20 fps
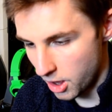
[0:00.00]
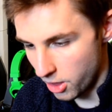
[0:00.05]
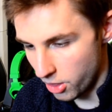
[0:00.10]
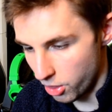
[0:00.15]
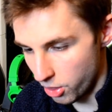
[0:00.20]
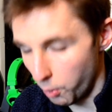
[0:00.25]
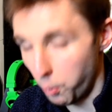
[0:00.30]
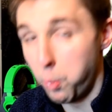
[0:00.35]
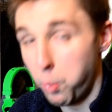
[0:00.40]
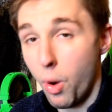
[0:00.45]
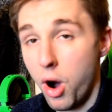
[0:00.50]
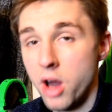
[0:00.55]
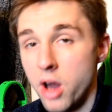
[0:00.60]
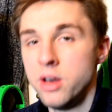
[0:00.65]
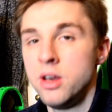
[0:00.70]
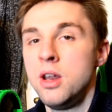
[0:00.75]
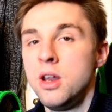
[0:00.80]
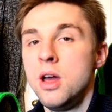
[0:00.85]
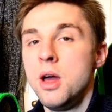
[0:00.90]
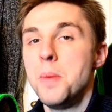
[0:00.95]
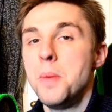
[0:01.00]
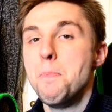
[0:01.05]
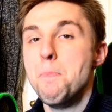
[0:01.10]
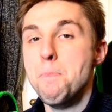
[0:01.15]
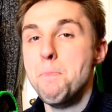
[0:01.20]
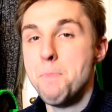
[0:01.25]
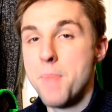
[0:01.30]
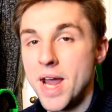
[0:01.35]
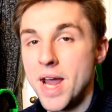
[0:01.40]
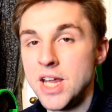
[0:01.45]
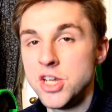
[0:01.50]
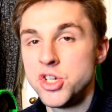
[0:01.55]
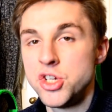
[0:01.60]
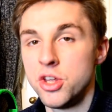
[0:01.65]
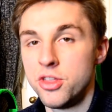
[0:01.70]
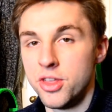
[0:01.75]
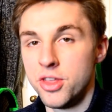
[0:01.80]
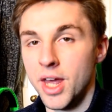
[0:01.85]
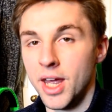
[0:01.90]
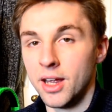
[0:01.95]
the one major
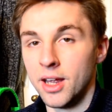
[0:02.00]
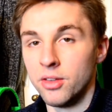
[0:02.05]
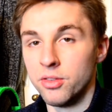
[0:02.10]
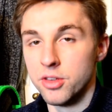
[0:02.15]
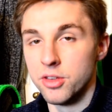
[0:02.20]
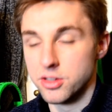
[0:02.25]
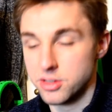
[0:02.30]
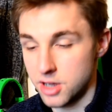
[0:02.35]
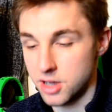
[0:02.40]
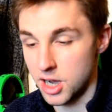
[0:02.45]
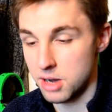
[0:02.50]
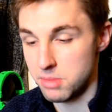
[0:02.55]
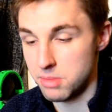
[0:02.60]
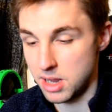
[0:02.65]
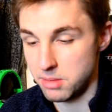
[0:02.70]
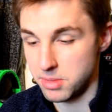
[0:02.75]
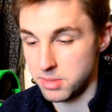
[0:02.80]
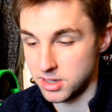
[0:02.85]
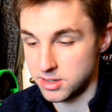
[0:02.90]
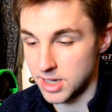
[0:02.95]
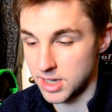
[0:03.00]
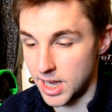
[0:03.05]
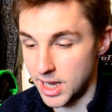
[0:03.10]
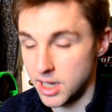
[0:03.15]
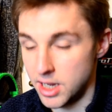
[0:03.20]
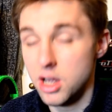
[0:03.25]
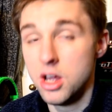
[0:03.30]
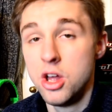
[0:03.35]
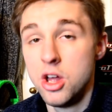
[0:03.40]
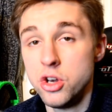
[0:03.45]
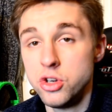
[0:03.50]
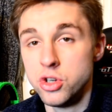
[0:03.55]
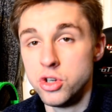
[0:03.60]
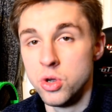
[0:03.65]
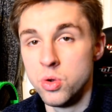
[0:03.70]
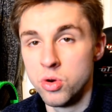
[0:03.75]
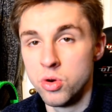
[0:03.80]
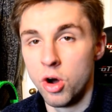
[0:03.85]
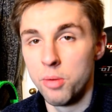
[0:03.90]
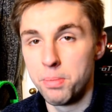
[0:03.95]
thing that's going to make me say, do
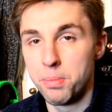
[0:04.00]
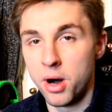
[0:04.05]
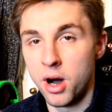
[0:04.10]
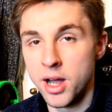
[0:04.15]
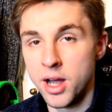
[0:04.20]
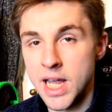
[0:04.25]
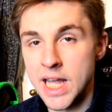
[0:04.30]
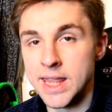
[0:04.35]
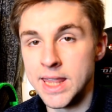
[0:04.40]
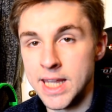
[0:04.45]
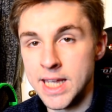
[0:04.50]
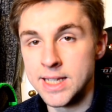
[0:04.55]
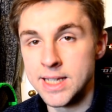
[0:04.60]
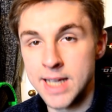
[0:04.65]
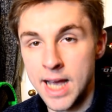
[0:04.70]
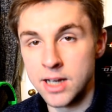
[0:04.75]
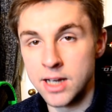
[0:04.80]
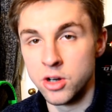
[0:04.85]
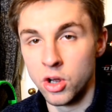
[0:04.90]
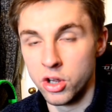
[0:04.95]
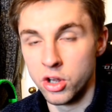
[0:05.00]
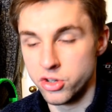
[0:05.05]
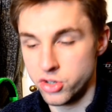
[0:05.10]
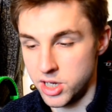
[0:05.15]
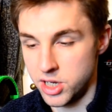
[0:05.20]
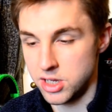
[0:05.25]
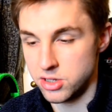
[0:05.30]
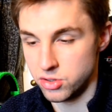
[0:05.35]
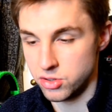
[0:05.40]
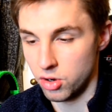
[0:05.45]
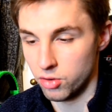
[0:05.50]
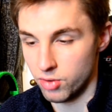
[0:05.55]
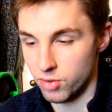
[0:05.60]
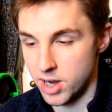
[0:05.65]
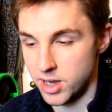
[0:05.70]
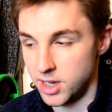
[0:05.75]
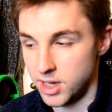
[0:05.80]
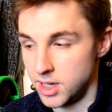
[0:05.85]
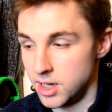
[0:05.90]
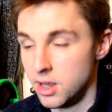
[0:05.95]
not buy it, the technology is not
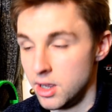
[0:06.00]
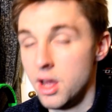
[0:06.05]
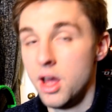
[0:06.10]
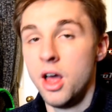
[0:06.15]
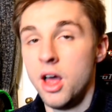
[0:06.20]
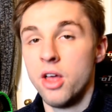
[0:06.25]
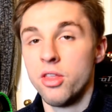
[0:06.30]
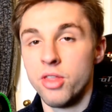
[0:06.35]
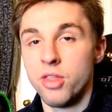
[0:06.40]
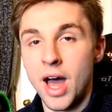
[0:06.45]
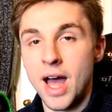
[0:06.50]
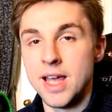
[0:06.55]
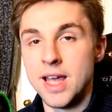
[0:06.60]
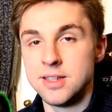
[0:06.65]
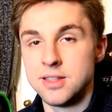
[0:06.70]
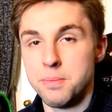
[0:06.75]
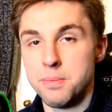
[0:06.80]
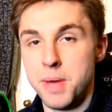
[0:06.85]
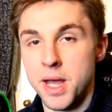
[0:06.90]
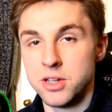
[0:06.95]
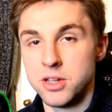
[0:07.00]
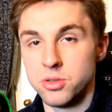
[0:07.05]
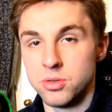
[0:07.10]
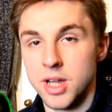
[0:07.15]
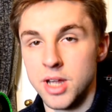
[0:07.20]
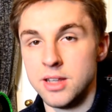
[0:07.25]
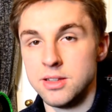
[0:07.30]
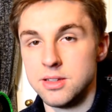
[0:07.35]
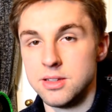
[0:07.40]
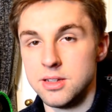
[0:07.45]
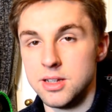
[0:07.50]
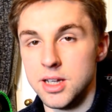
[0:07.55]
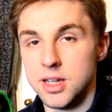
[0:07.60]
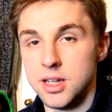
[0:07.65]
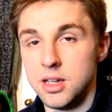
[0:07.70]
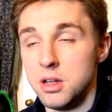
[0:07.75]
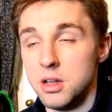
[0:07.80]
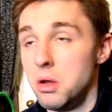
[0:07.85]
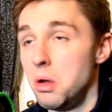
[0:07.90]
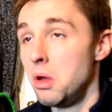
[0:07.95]
ready, that is the pixel density.
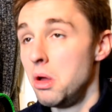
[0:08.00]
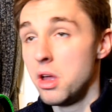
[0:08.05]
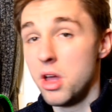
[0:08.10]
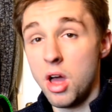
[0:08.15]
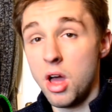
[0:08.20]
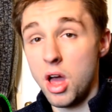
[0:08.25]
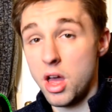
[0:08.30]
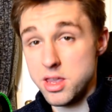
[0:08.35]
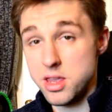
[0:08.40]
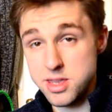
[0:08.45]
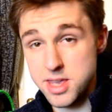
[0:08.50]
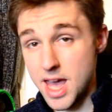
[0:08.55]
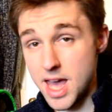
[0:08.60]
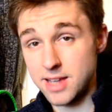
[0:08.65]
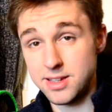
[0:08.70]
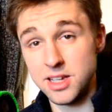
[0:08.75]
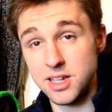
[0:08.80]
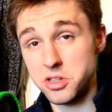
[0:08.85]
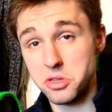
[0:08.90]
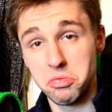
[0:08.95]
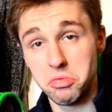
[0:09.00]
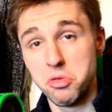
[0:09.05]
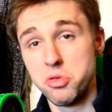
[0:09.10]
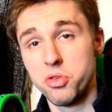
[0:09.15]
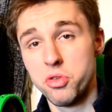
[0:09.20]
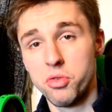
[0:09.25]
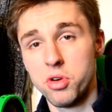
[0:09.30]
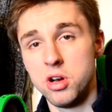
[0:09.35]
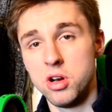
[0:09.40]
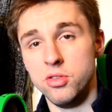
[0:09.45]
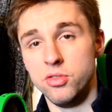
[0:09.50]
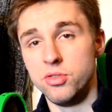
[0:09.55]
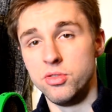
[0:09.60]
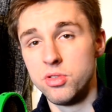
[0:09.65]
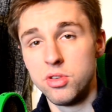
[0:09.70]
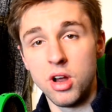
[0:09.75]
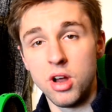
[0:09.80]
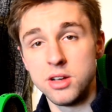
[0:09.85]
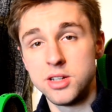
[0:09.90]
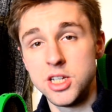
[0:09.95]
Yes, it's through the roof.
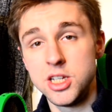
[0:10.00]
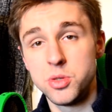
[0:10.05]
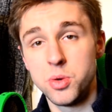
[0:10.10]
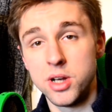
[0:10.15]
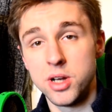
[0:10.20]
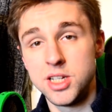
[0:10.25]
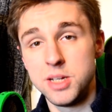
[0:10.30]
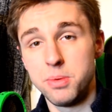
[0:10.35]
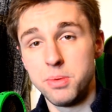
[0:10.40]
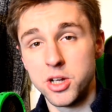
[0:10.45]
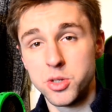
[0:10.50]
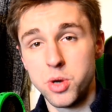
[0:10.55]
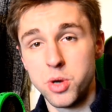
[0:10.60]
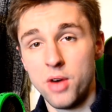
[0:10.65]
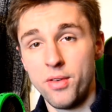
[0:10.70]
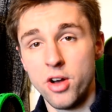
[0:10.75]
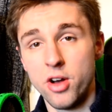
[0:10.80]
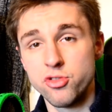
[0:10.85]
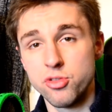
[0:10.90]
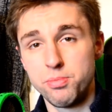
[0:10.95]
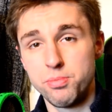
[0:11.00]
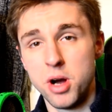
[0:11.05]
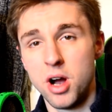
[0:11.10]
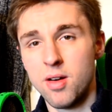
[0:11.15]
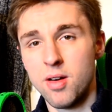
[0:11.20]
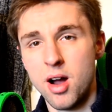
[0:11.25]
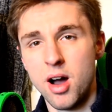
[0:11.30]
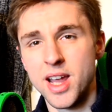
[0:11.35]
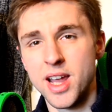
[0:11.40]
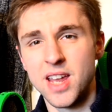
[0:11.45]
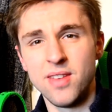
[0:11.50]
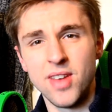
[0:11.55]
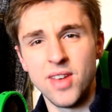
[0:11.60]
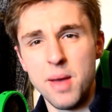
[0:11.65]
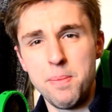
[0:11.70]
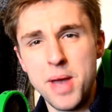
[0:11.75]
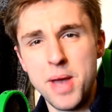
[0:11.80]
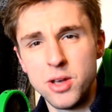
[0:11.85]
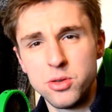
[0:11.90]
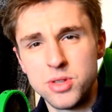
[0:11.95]
1920 by 1200 per eye, giving it a
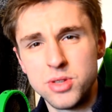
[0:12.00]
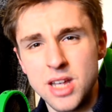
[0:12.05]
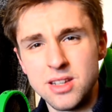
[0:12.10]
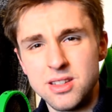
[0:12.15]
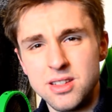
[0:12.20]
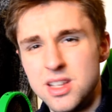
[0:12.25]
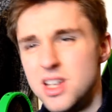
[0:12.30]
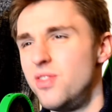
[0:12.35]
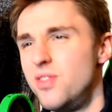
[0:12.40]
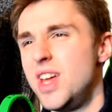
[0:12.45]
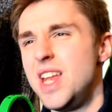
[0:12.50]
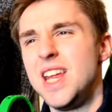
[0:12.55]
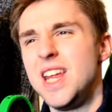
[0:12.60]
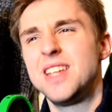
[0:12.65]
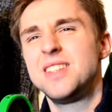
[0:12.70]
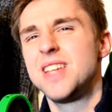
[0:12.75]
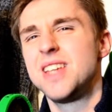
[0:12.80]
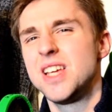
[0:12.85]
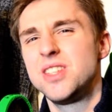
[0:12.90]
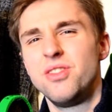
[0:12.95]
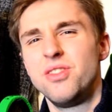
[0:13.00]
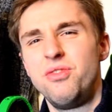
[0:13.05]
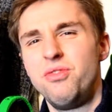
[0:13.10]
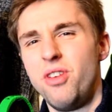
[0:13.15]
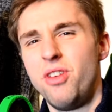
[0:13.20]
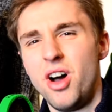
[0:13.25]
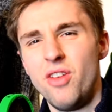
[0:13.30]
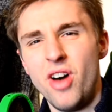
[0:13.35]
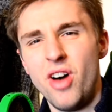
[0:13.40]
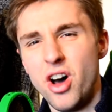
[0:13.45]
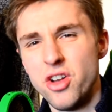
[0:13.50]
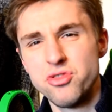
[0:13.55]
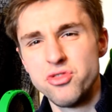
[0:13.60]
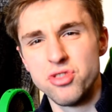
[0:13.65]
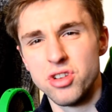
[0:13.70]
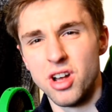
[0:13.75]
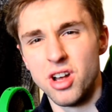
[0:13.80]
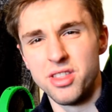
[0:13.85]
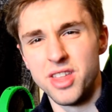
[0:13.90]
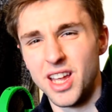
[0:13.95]
pixel density of in excess of 500,
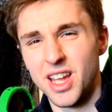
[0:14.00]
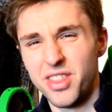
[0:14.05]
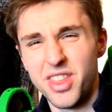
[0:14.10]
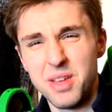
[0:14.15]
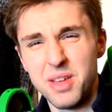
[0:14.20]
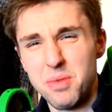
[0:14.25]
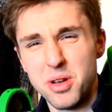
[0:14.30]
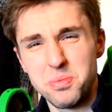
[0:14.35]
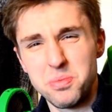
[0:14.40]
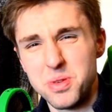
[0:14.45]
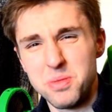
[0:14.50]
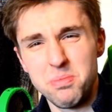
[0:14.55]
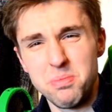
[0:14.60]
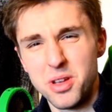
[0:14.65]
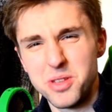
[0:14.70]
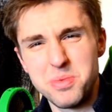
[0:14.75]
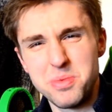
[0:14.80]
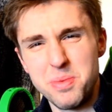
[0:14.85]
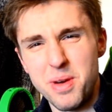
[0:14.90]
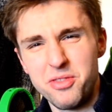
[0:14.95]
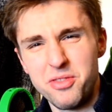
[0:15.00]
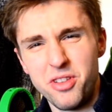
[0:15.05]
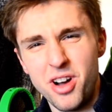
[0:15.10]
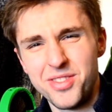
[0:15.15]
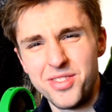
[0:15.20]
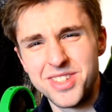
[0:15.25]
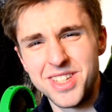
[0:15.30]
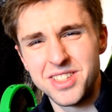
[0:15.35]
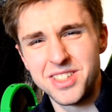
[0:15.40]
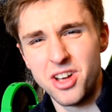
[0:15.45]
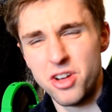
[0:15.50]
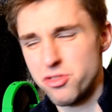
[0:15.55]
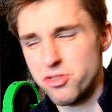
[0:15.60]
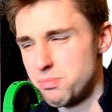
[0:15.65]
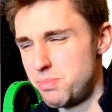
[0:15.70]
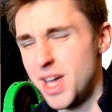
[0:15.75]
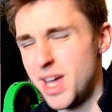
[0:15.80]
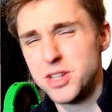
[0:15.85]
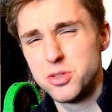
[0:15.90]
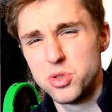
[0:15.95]
I think. I think it must be about 500 or 600
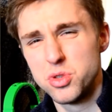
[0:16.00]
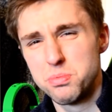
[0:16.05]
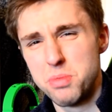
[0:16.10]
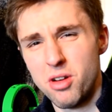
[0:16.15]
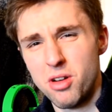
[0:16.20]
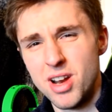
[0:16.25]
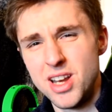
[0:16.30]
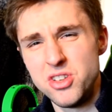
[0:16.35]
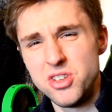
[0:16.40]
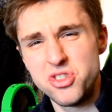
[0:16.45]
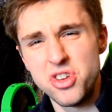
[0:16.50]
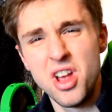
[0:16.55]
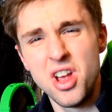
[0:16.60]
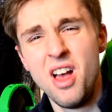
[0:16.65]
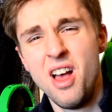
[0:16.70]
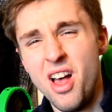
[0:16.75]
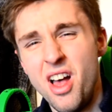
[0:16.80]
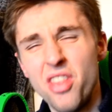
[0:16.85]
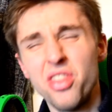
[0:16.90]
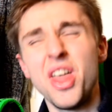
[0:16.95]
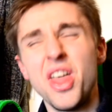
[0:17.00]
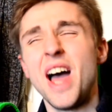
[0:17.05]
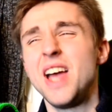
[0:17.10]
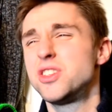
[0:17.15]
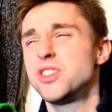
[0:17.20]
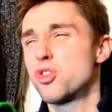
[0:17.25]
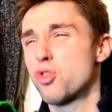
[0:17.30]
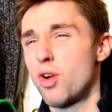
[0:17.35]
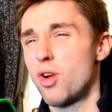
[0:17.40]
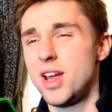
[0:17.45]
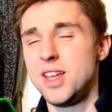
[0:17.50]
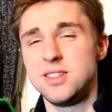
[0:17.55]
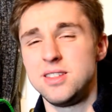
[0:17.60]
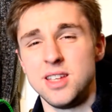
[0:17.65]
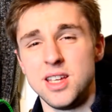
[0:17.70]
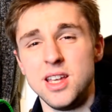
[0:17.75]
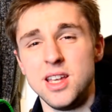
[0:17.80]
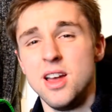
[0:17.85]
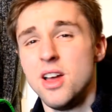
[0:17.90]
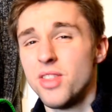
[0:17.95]
pixels per inch. That is
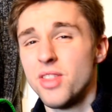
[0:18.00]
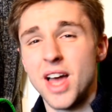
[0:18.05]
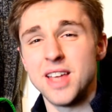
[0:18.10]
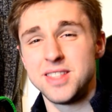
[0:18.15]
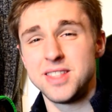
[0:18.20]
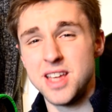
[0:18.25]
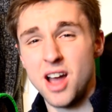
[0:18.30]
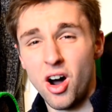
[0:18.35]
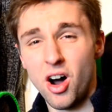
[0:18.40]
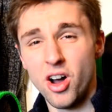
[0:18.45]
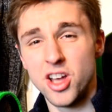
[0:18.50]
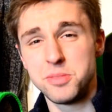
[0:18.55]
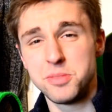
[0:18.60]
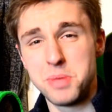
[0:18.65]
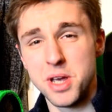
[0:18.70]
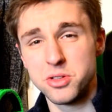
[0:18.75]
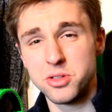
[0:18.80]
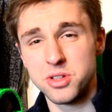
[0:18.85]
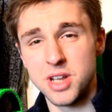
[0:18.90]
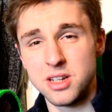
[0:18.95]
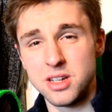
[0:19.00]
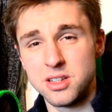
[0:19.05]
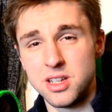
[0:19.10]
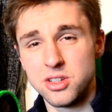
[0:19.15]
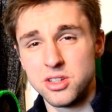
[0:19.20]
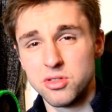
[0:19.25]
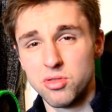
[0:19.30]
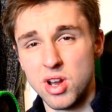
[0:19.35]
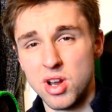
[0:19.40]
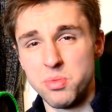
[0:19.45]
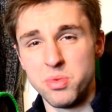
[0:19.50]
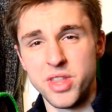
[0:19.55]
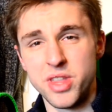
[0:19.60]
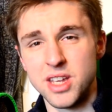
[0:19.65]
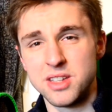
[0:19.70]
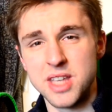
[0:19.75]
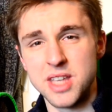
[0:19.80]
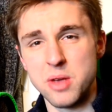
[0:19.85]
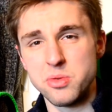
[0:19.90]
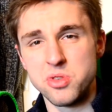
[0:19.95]
crazy. That is the highest pixel density screen, with the
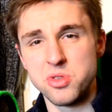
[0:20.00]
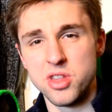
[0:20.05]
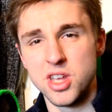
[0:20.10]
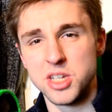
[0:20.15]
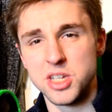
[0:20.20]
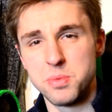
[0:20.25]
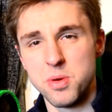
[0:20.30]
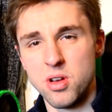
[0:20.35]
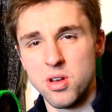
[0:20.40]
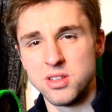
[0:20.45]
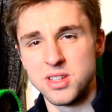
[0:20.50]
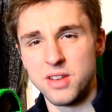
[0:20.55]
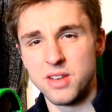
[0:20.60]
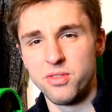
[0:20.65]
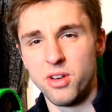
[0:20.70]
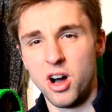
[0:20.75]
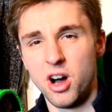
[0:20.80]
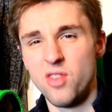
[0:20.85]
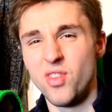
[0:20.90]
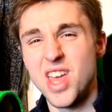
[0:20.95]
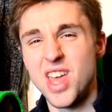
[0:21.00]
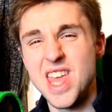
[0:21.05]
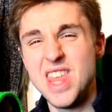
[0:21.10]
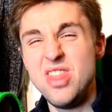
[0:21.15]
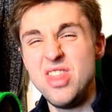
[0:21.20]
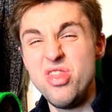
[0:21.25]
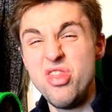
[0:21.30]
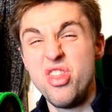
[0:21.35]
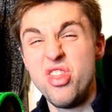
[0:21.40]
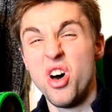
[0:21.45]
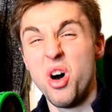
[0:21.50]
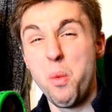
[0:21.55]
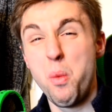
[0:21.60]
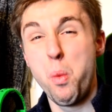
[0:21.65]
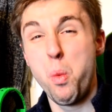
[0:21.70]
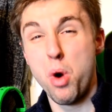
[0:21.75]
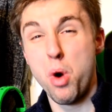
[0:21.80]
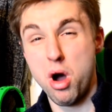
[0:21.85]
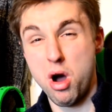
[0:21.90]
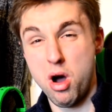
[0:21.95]
exception of the Xperia Z5, in the
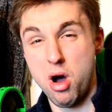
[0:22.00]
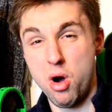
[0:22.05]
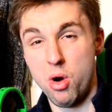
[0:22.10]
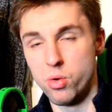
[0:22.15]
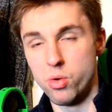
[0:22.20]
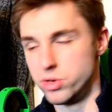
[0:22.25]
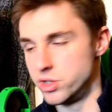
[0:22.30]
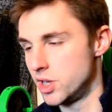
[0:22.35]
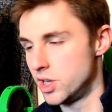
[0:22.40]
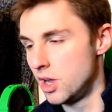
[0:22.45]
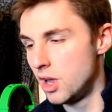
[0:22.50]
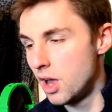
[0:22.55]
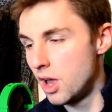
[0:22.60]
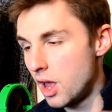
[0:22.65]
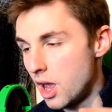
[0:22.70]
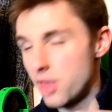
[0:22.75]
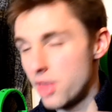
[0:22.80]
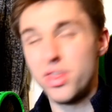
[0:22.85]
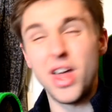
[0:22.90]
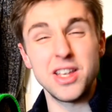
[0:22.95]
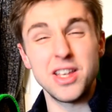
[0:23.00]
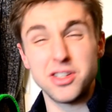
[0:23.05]
world. That's